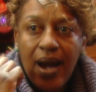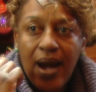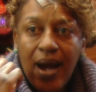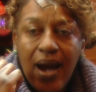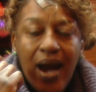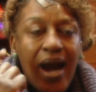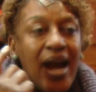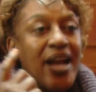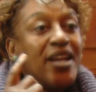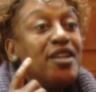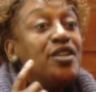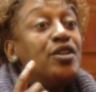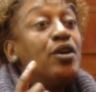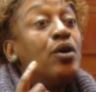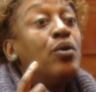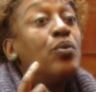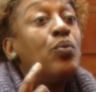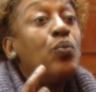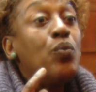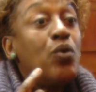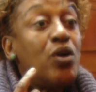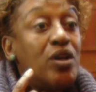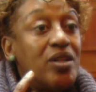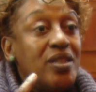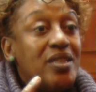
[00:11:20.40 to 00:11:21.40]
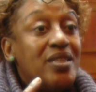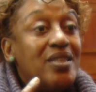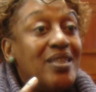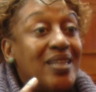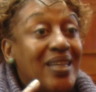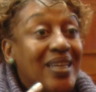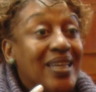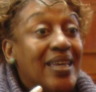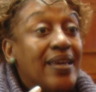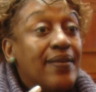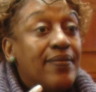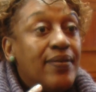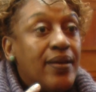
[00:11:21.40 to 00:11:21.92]
I don't want to
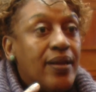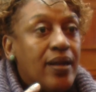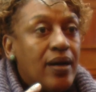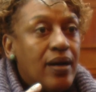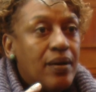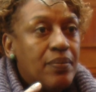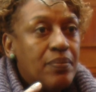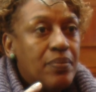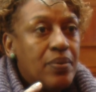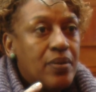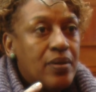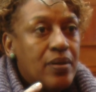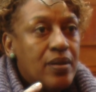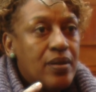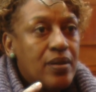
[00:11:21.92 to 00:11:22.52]
give it up